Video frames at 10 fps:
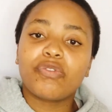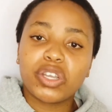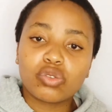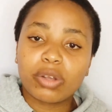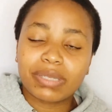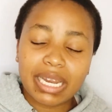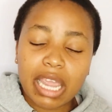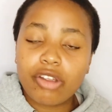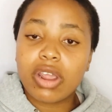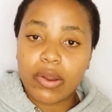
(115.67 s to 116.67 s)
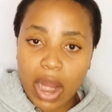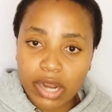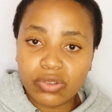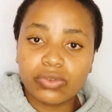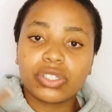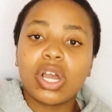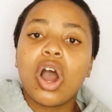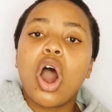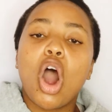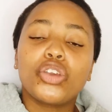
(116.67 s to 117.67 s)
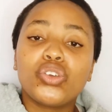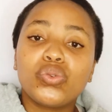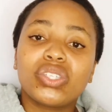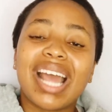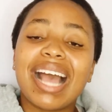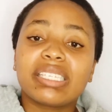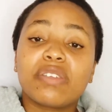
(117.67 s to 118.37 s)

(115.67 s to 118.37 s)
face scrubs that carry granules are used as